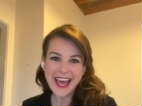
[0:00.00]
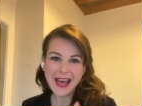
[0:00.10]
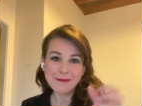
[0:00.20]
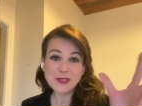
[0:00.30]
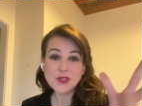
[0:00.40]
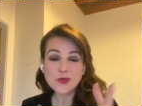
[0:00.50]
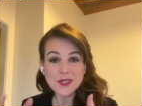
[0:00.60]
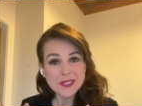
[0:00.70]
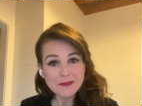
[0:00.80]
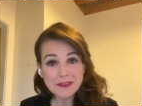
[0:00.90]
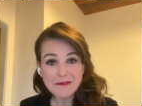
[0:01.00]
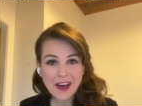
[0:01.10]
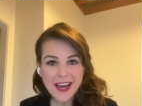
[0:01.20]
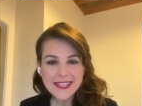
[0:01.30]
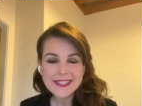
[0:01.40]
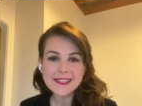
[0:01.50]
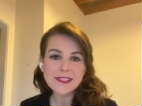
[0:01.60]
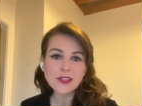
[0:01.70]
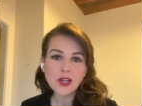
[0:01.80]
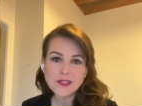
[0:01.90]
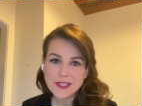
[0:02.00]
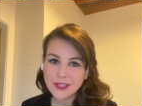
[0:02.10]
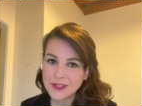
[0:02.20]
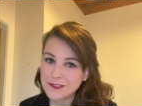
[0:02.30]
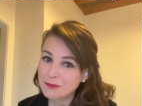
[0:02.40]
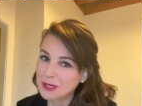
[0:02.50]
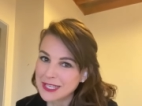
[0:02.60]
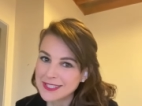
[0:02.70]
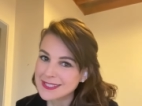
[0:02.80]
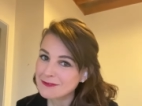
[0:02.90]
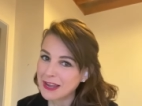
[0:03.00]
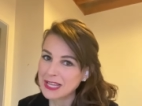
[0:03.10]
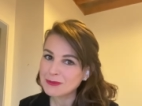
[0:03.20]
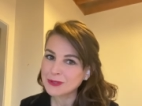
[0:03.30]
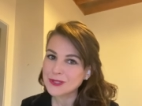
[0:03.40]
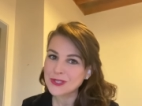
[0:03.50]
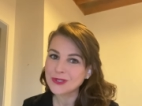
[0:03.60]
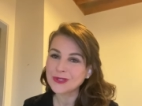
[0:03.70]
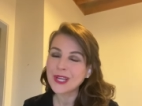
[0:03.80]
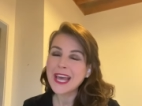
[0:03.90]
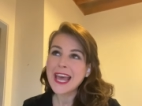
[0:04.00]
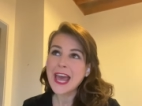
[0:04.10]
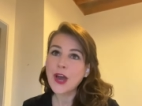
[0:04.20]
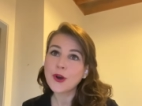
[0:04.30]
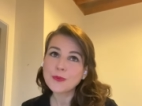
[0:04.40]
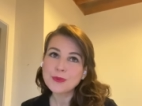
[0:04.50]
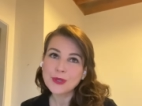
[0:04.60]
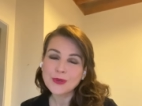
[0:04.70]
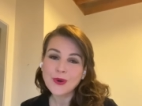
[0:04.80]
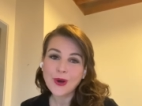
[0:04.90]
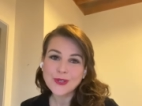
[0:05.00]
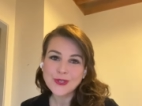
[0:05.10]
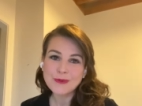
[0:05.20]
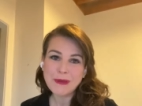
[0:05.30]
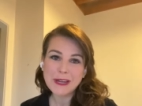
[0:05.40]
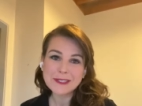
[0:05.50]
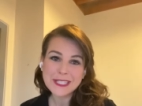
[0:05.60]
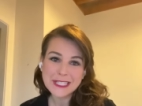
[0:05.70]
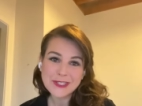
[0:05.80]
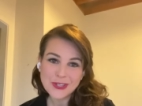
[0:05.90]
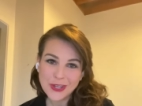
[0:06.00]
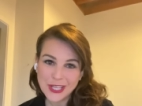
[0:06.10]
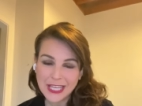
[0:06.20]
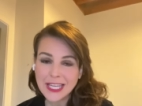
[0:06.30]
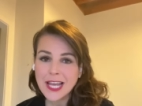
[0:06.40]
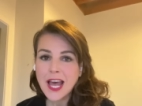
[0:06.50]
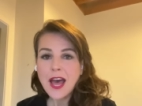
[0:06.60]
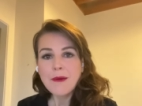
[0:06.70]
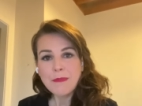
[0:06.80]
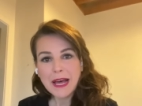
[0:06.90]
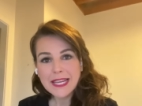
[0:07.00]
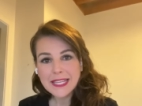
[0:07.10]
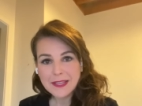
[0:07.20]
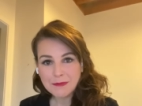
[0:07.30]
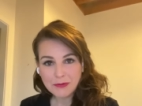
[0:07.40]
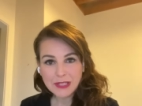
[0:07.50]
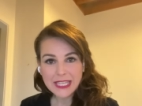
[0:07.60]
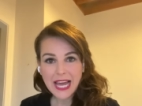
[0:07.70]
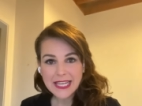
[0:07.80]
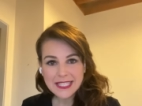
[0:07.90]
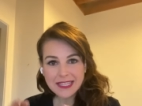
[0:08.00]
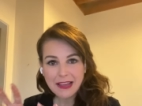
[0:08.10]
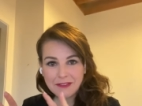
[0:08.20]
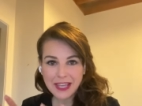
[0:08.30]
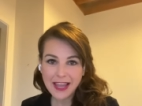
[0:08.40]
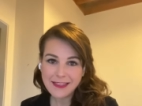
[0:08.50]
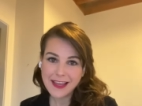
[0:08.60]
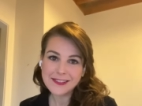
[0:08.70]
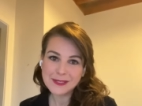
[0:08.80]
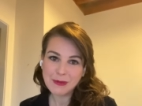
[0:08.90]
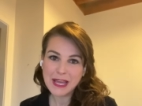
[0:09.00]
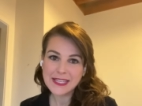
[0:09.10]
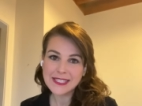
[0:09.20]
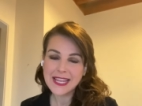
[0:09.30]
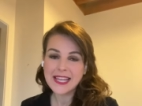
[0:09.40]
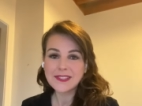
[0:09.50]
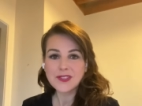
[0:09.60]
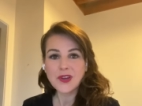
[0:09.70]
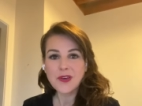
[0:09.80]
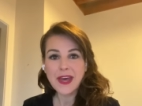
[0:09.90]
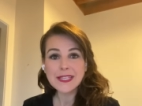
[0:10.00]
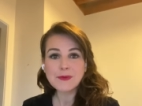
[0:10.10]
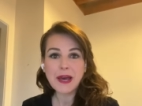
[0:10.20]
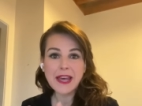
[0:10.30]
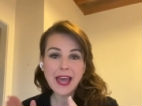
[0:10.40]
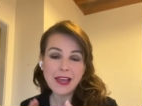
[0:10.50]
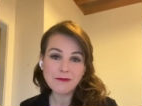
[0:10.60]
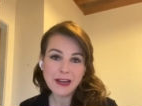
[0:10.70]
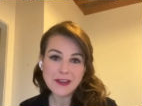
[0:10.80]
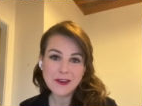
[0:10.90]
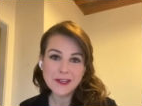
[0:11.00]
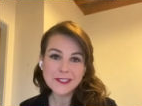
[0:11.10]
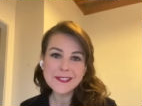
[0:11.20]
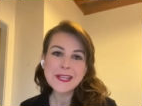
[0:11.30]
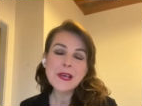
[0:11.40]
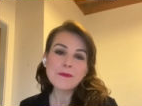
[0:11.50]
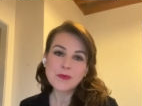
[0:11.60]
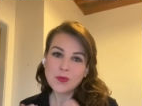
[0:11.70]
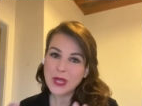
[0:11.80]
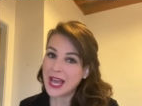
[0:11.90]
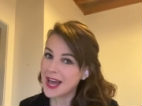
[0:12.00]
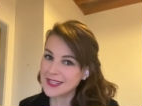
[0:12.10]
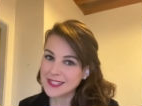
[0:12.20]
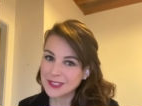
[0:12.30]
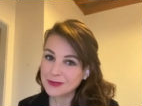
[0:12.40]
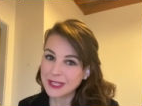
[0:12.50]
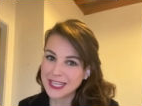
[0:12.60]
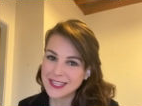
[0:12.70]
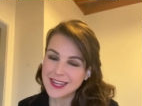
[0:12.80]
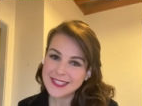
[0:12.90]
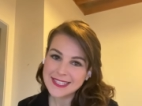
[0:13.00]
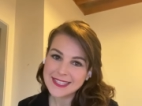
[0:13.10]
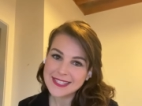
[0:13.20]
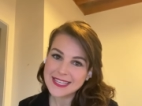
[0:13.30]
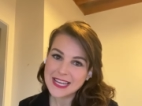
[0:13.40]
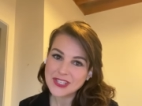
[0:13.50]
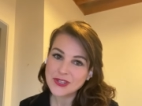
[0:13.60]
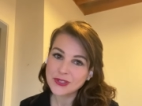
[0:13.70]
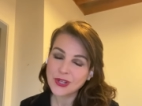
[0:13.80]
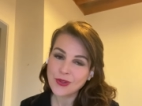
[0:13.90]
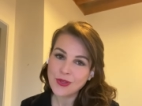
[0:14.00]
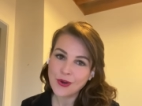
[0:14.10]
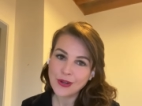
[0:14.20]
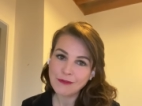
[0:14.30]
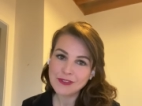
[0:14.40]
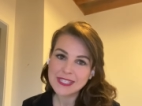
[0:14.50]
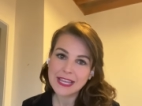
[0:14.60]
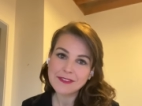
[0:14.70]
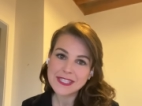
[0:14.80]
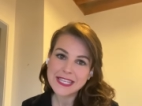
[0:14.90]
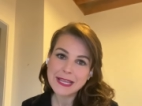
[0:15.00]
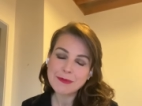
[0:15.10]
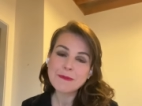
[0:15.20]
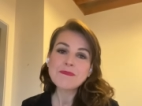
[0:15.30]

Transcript: um, sources of advice. There's lots and lots of products available to help you on your parenting journey, but it can be really hard to navigate that space. And so that's why at Red Nose, we are still recognised as the National Authority for Safe Sleep,